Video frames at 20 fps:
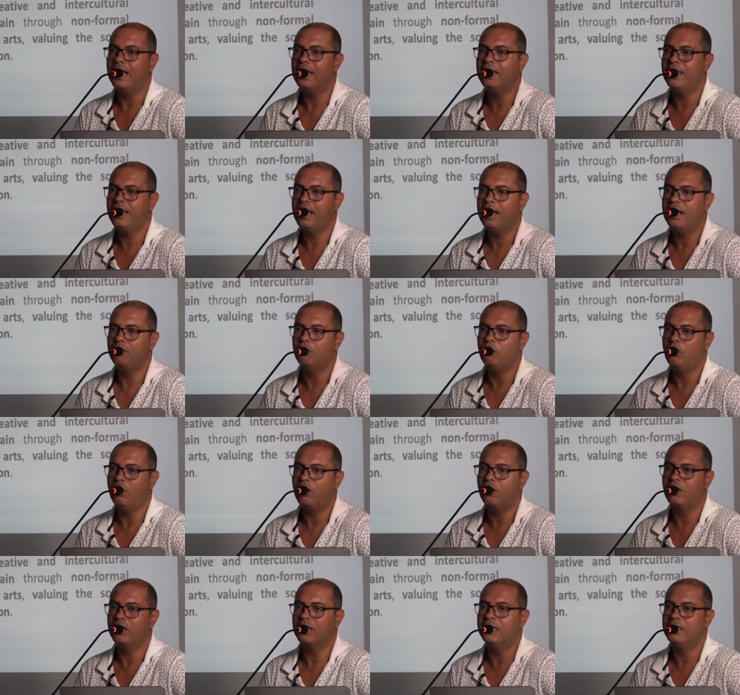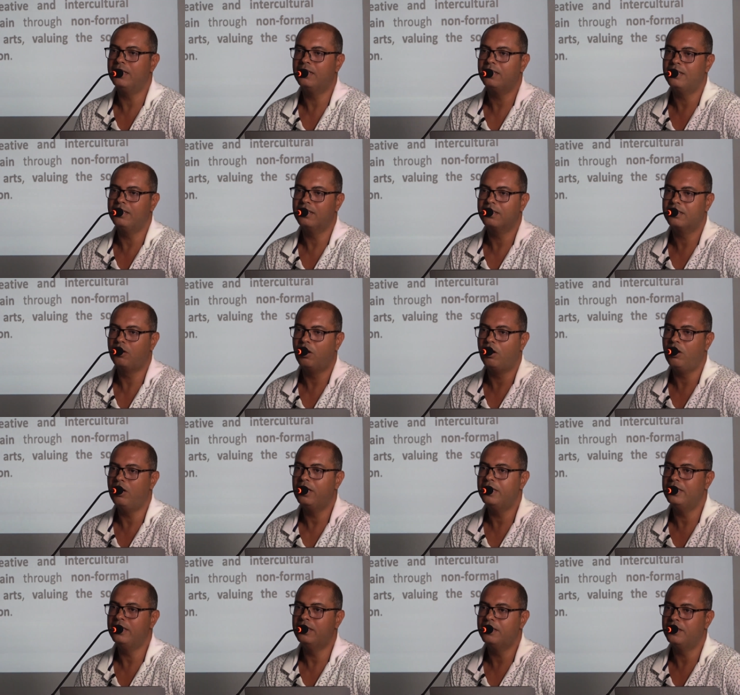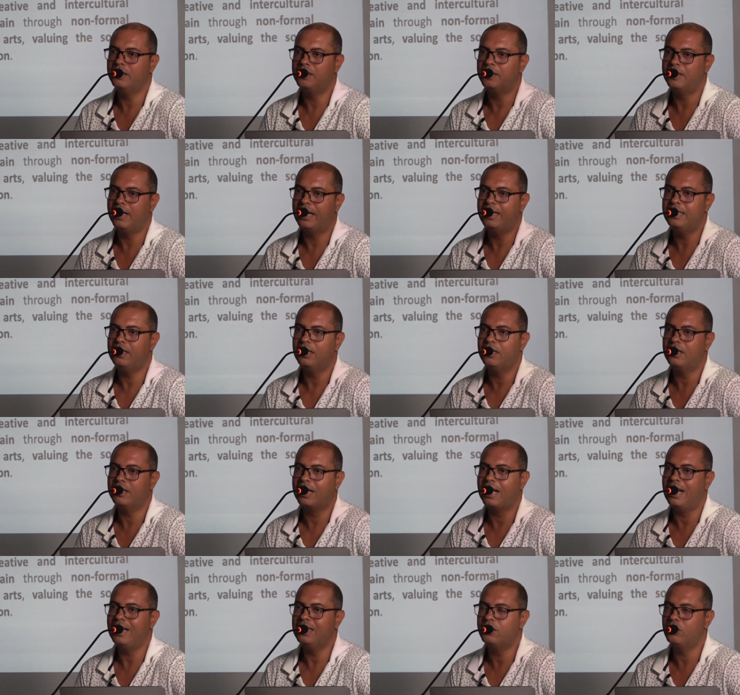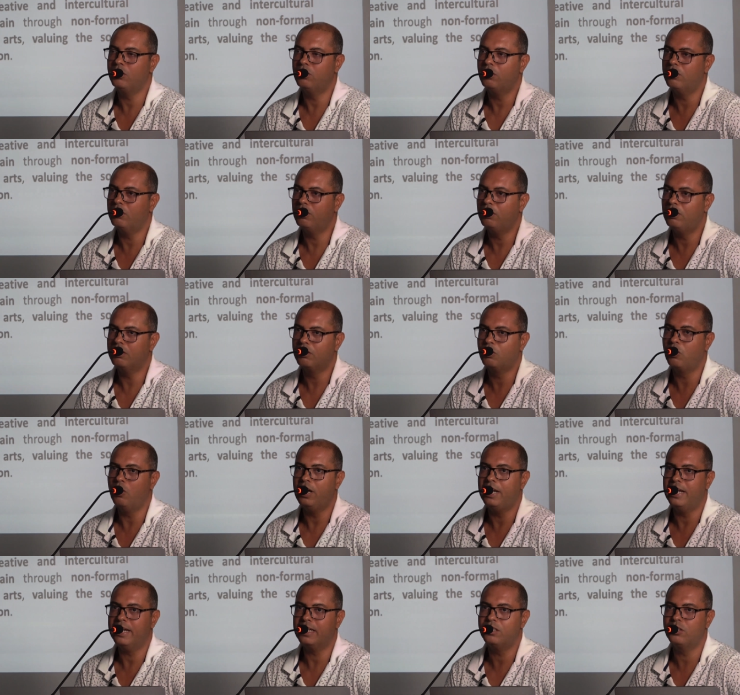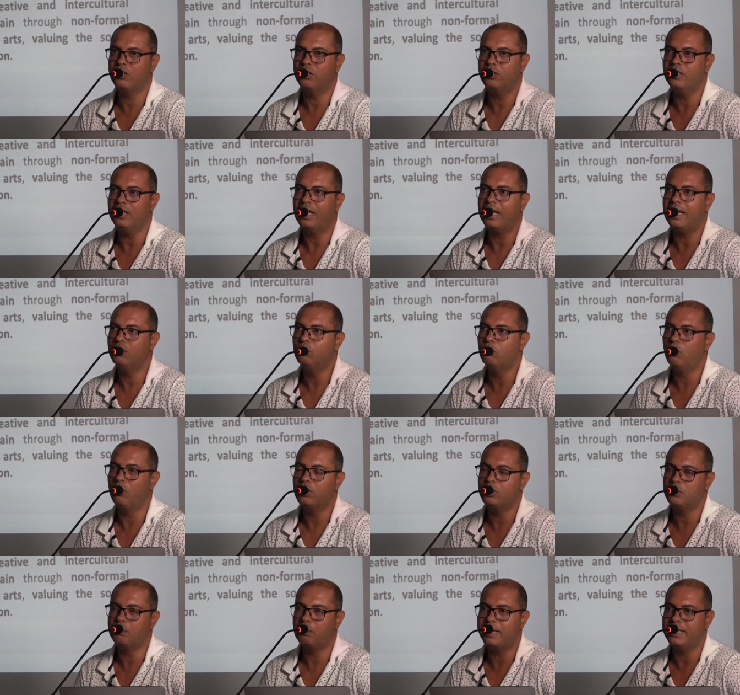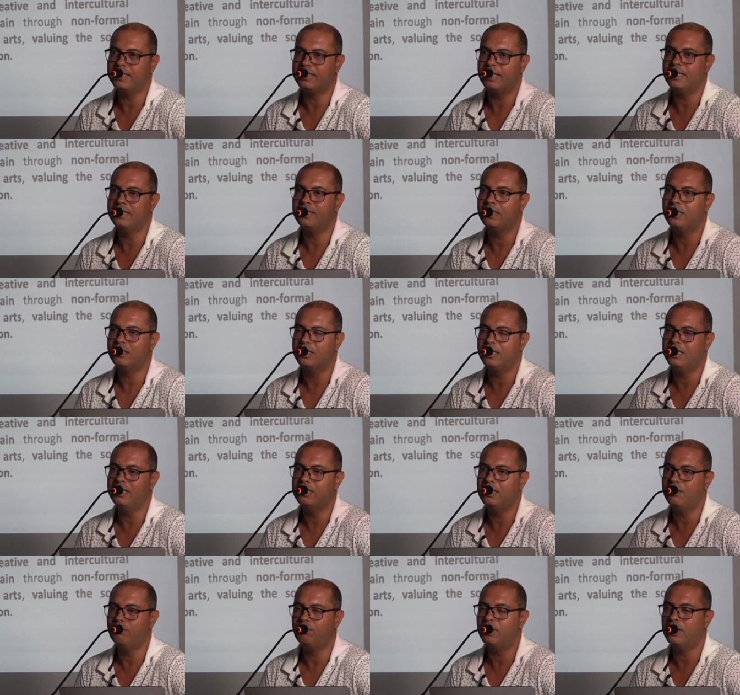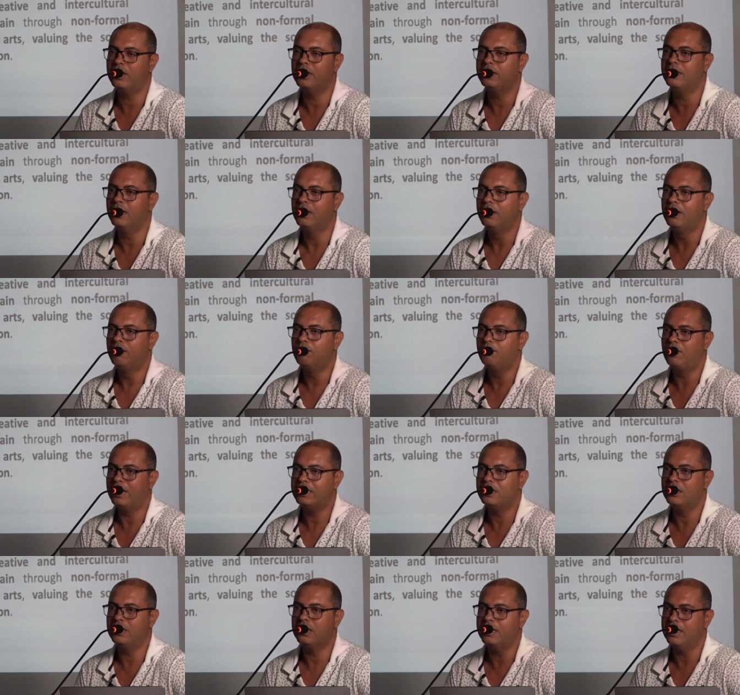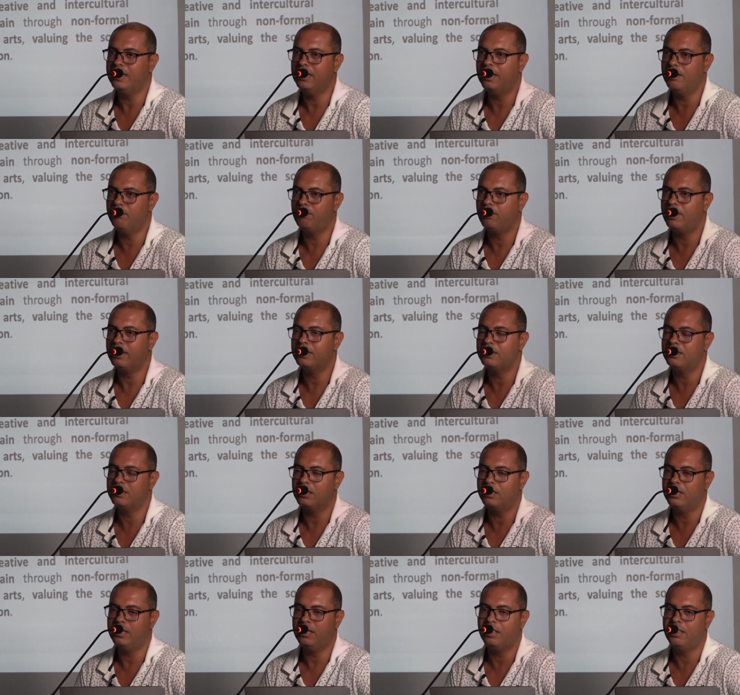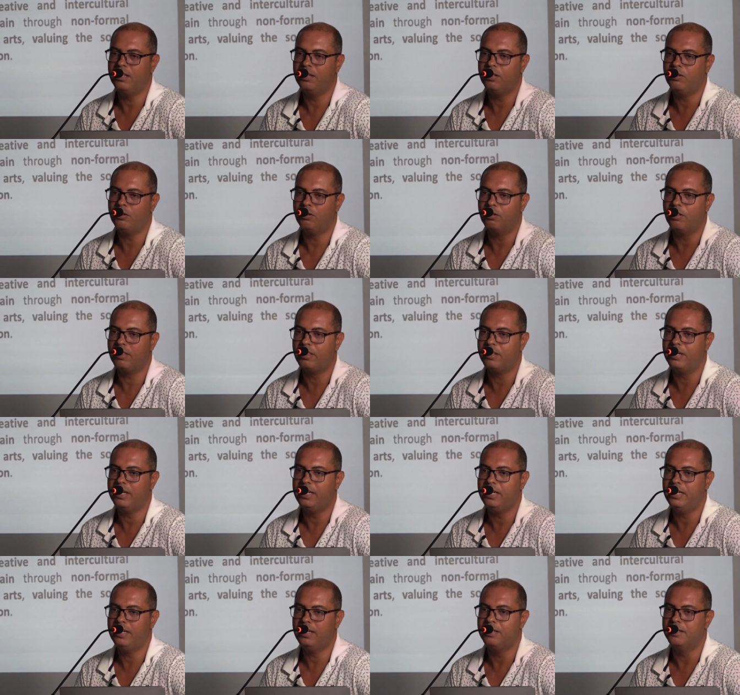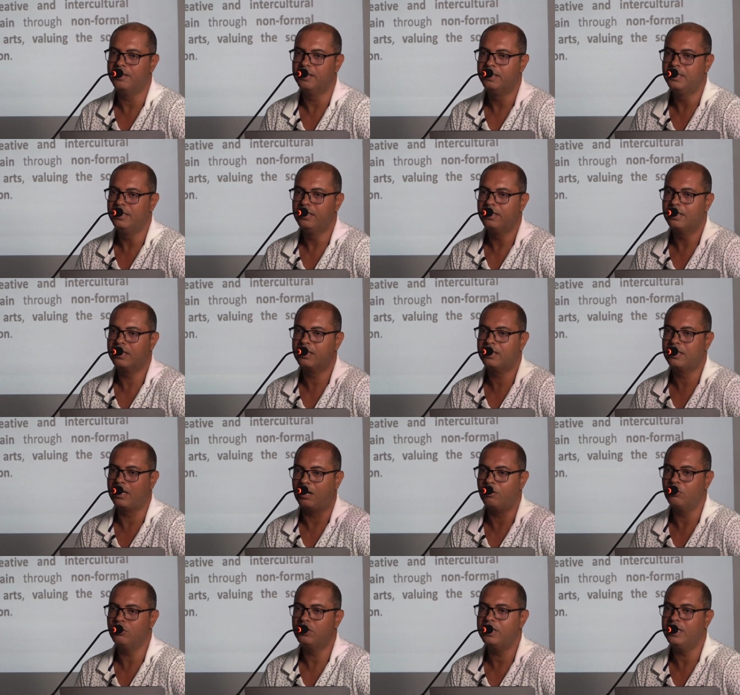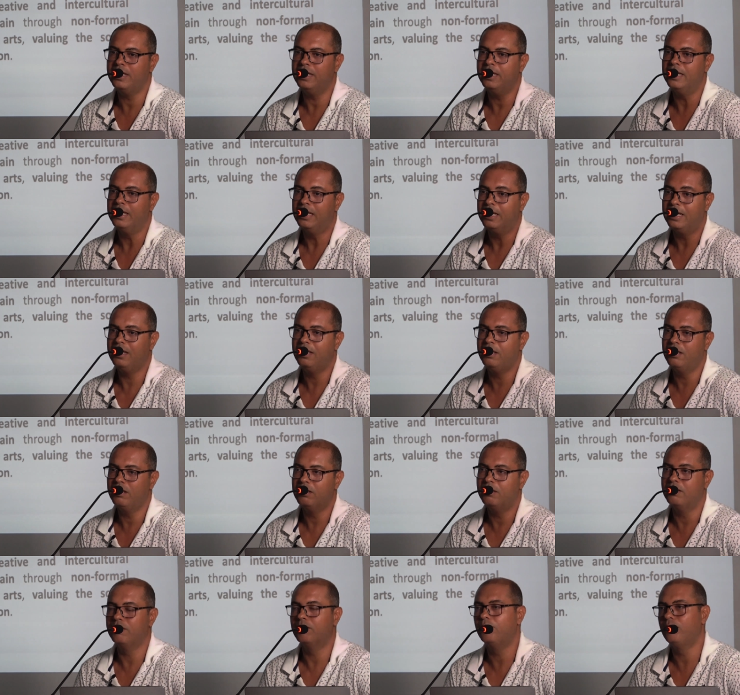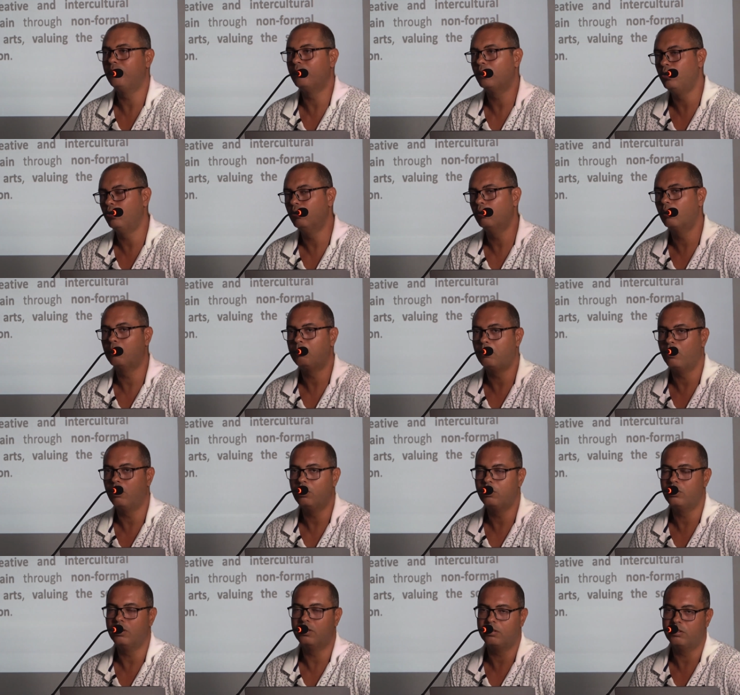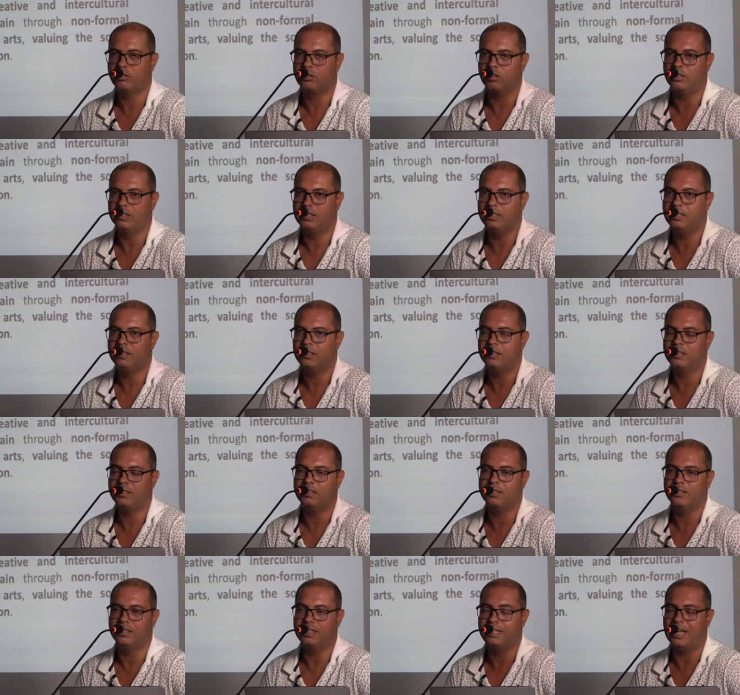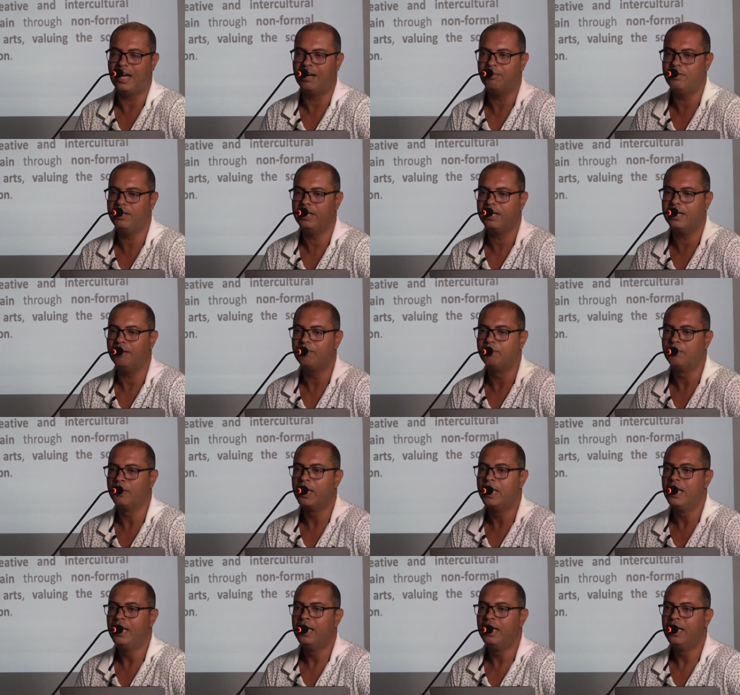and they were called intercultural collection, and was presented in different fashion events in the 3 countries, in Europe, also in Africa.